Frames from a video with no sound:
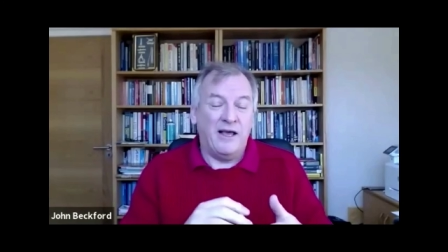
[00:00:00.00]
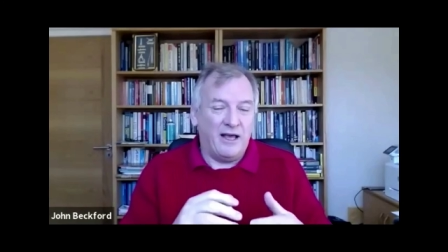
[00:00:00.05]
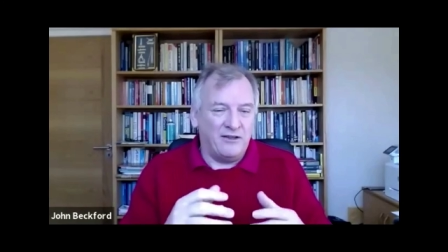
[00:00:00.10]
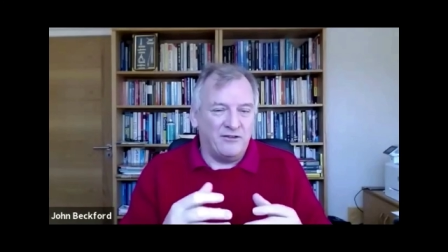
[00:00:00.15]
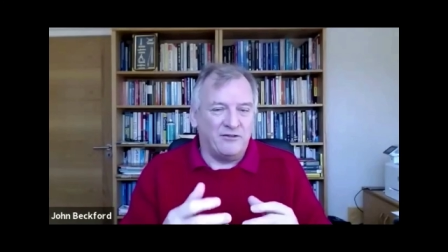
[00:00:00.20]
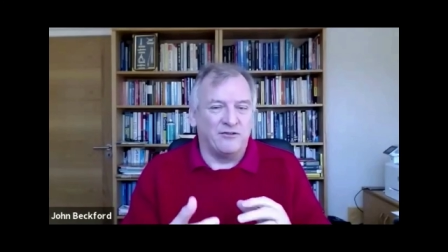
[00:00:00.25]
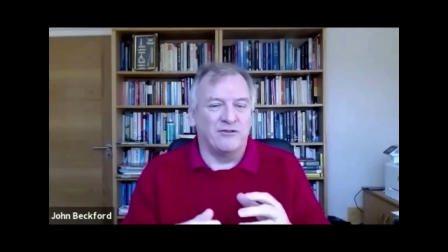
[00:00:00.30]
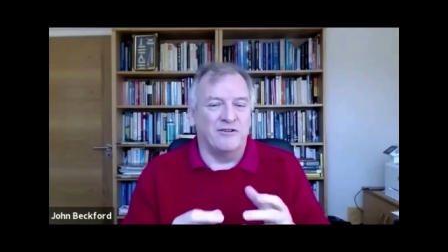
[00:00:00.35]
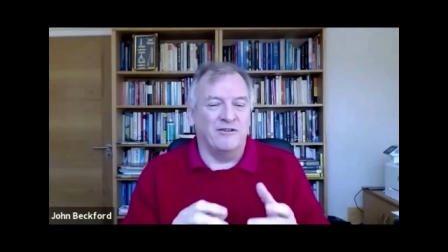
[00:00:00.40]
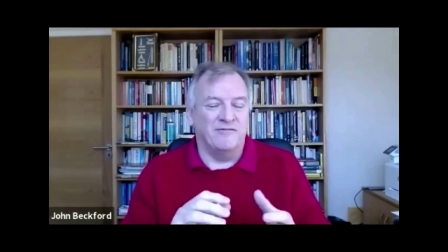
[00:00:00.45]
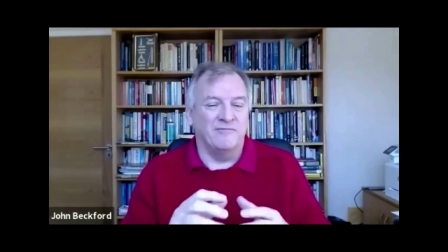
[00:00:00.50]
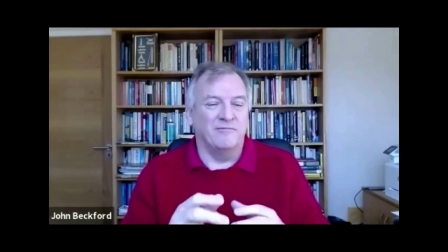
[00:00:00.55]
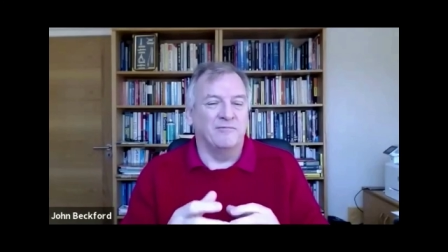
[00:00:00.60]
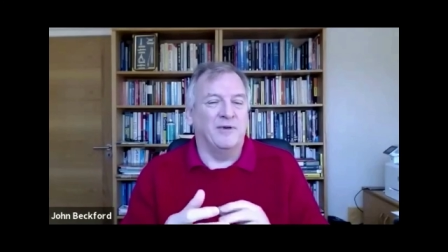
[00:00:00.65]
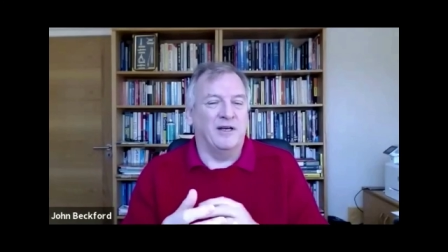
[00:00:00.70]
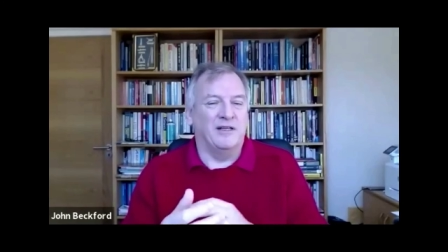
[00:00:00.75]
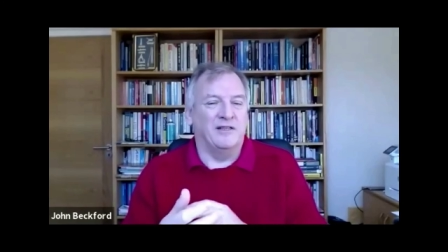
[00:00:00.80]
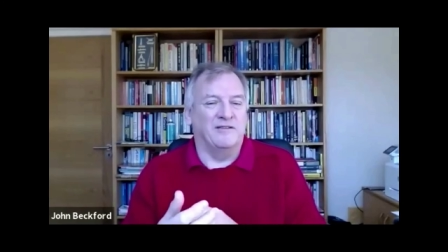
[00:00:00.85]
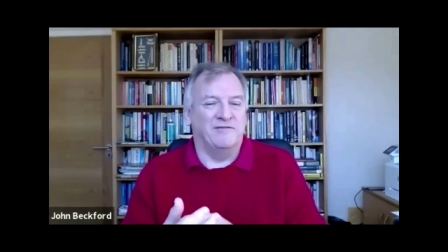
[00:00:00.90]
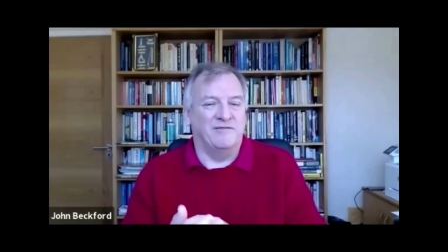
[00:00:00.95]
Is driven
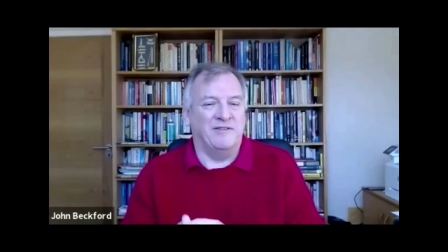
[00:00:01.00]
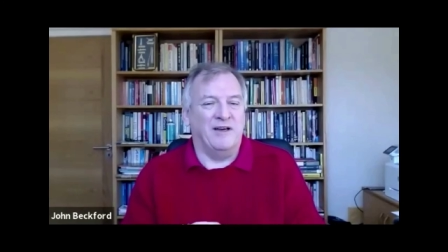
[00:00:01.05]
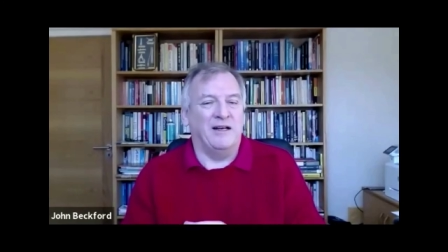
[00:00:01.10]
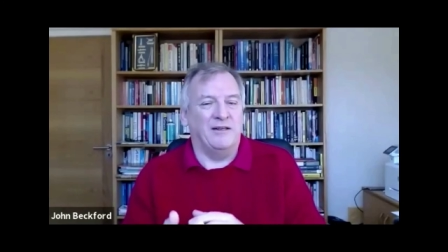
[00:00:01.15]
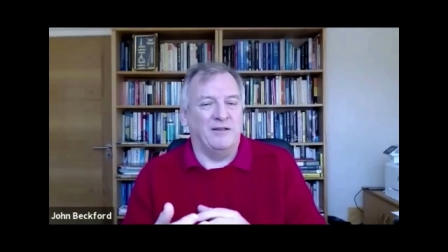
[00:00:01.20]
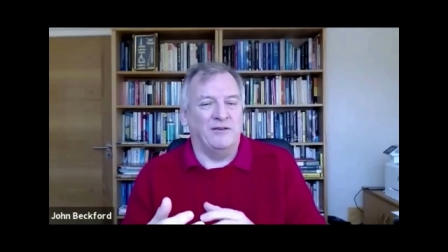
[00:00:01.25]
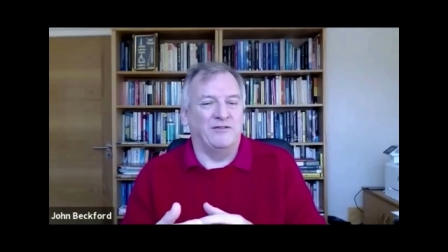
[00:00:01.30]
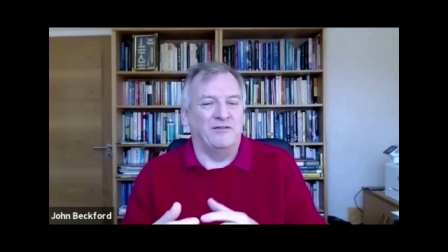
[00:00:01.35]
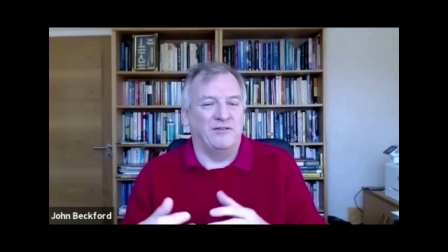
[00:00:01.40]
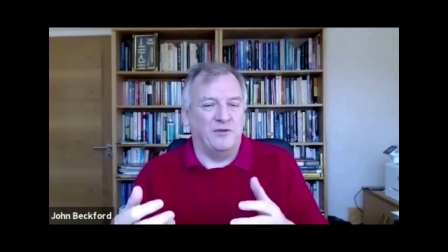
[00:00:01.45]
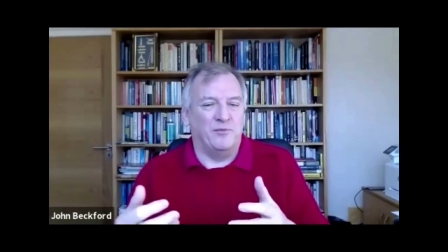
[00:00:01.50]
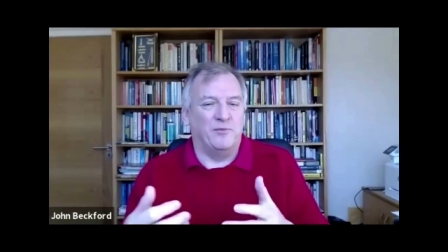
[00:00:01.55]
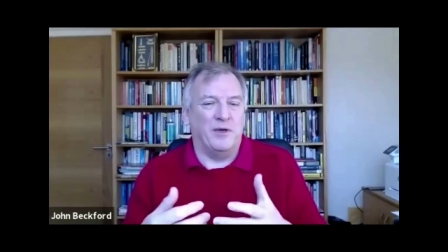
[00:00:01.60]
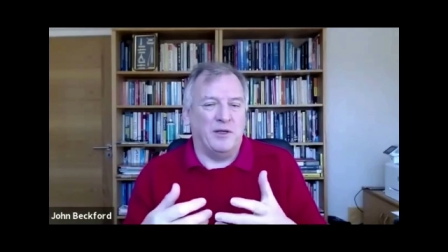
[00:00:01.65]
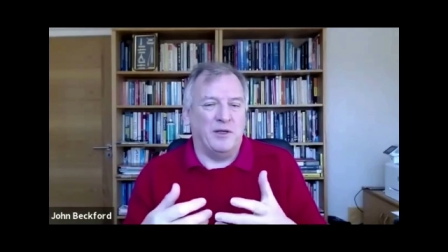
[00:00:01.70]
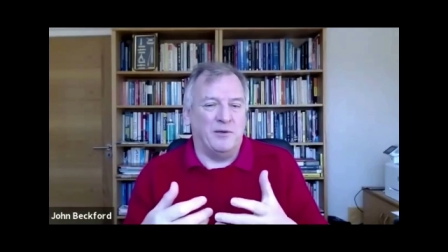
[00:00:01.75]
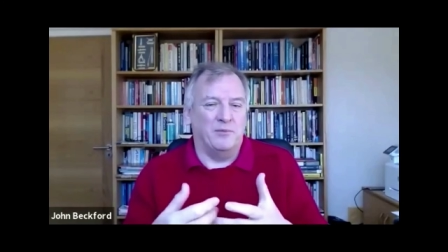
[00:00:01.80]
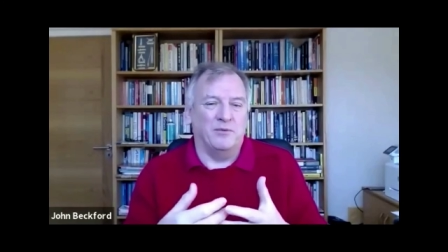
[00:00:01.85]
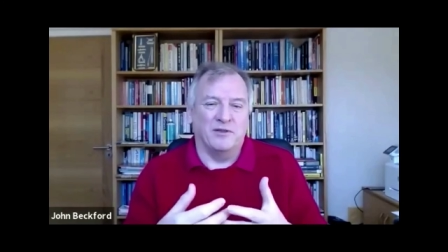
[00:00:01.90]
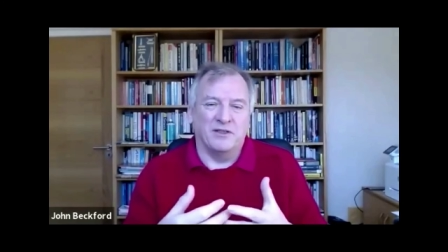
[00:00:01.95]
by the values of the
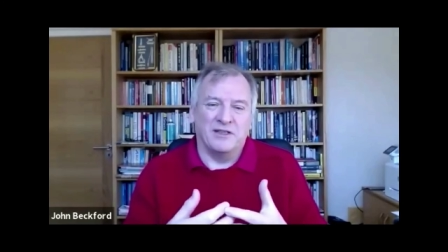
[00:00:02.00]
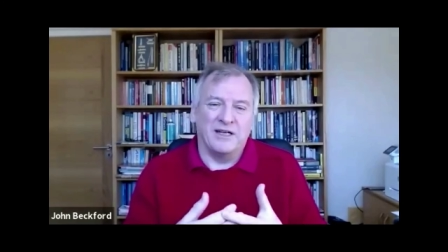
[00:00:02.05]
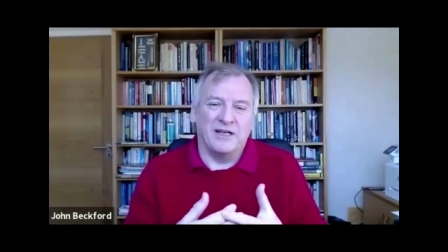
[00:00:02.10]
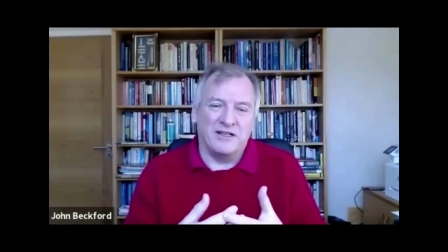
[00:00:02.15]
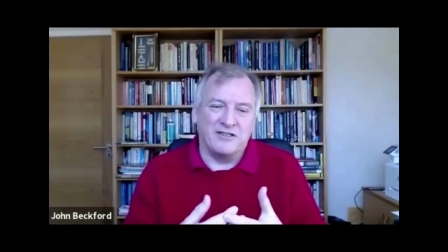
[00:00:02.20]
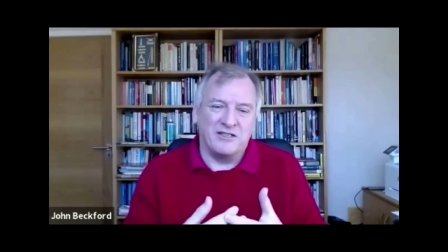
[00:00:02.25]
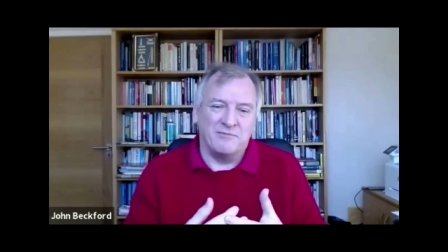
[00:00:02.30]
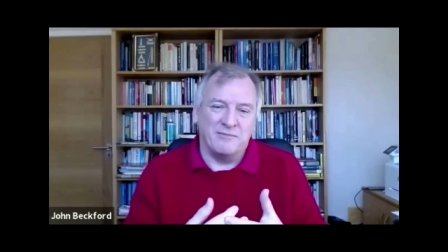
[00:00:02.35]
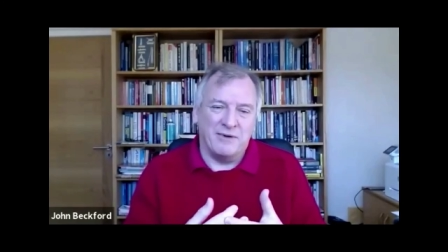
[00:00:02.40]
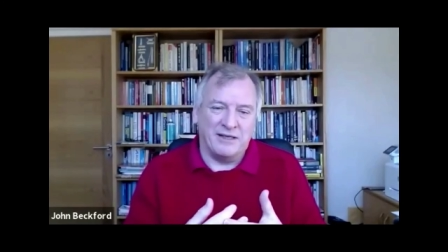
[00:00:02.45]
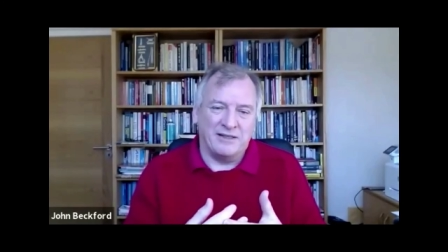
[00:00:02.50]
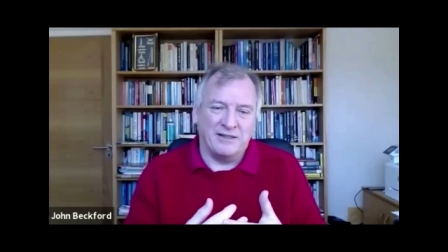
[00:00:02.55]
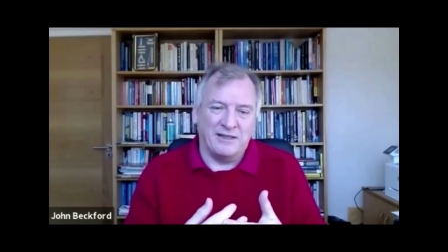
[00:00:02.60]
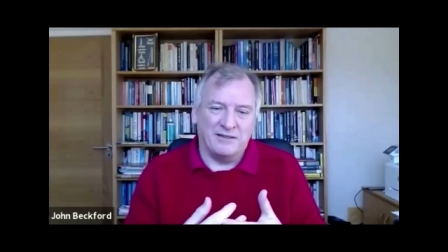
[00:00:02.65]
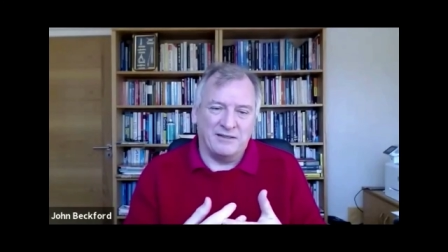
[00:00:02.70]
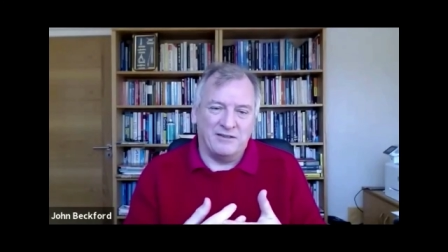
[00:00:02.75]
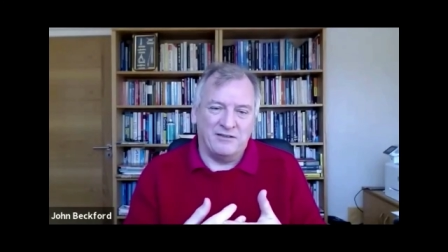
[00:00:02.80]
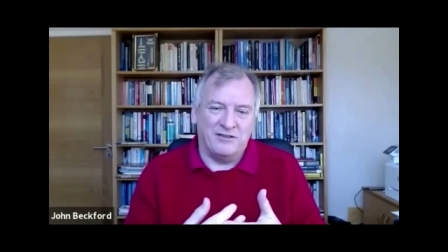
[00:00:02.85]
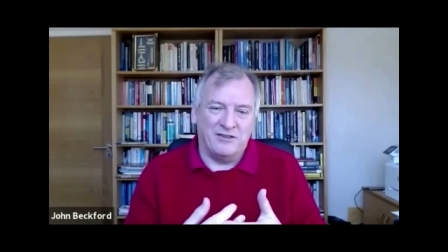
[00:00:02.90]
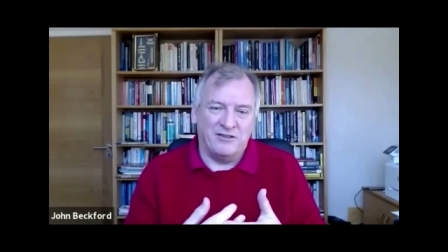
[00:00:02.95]
people that actually make
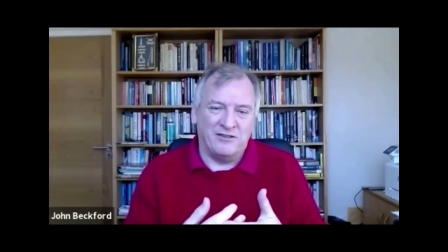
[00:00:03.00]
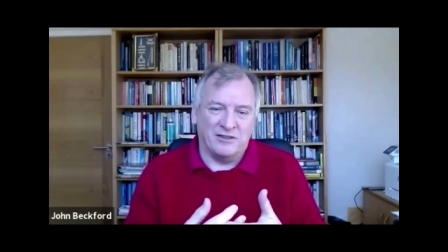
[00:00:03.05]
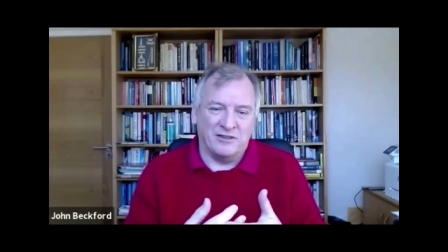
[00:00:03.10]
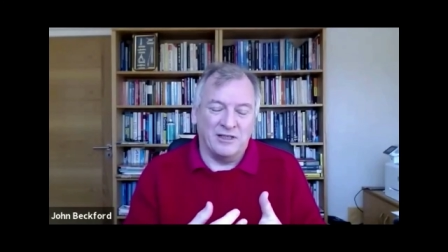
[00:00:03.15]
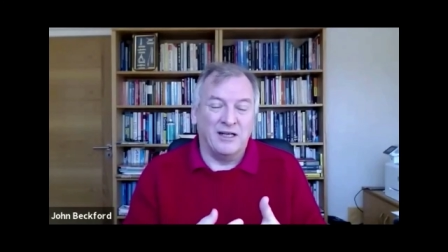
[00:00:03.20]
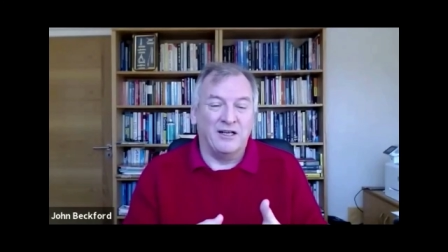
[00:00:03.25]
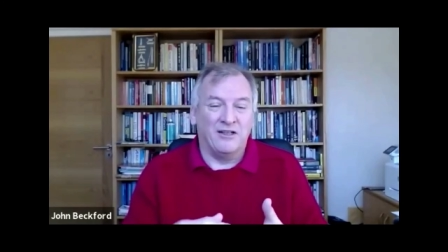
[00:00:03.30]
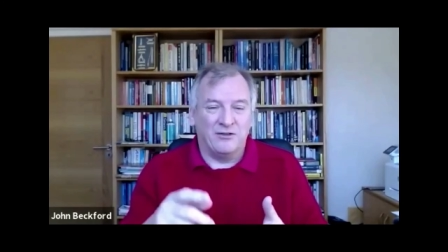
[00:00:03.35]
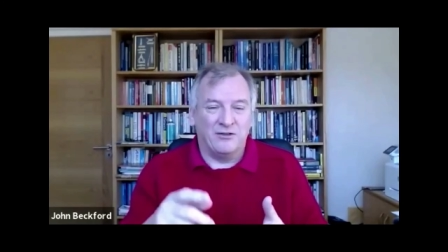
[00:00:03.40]
that decision.